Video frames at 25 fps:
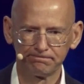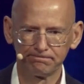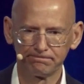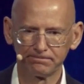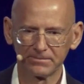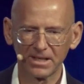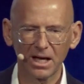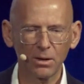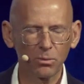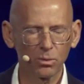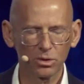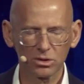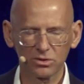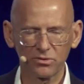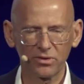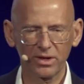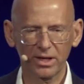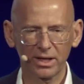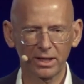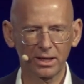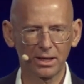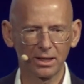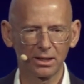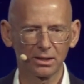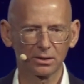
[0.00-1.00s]
That was very
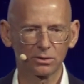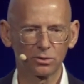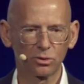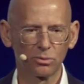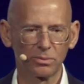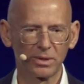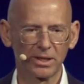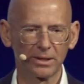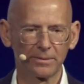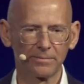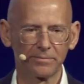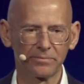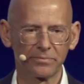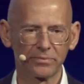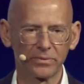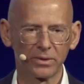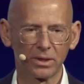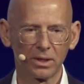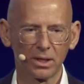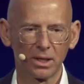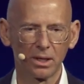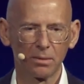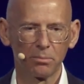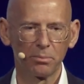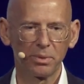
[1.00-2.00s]
clear to me.
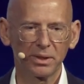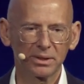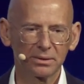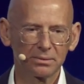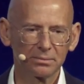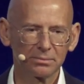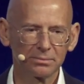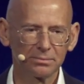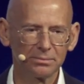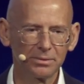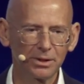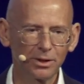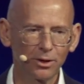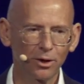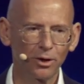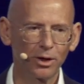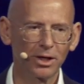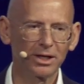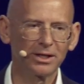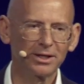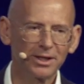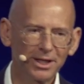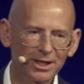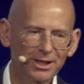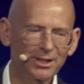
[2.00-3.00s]
But,
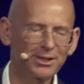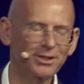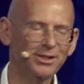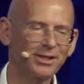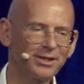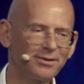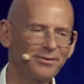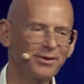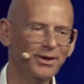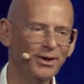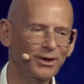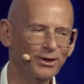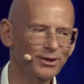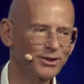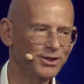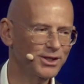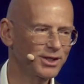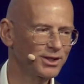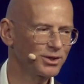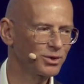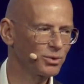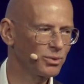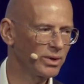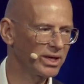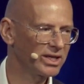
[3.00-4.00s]
in this difficult
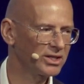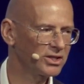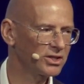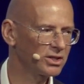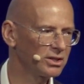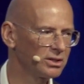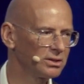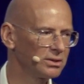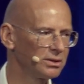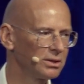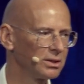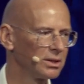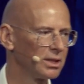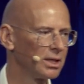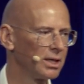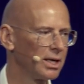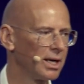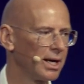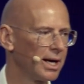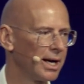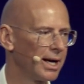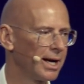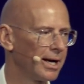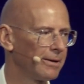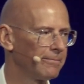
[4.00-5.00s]
situation,
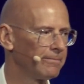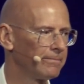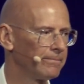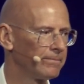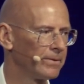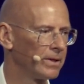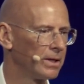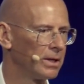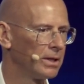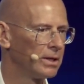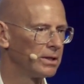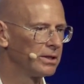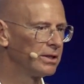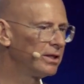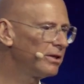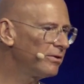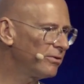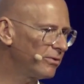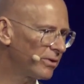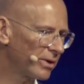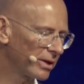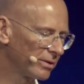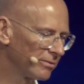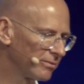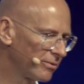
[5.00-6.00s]

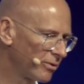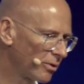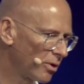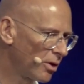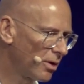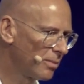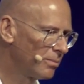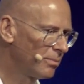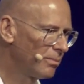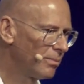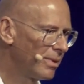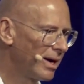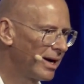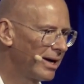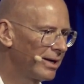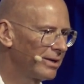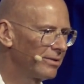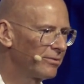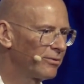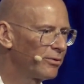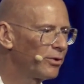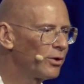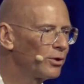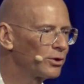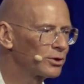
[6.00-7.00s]
different from my
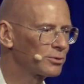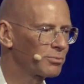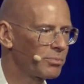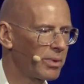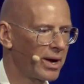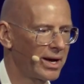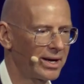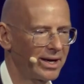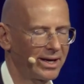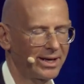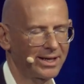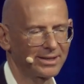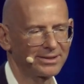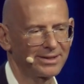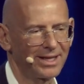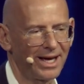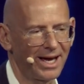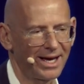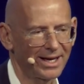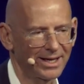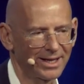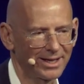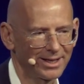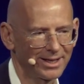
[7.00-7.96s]
first panic attack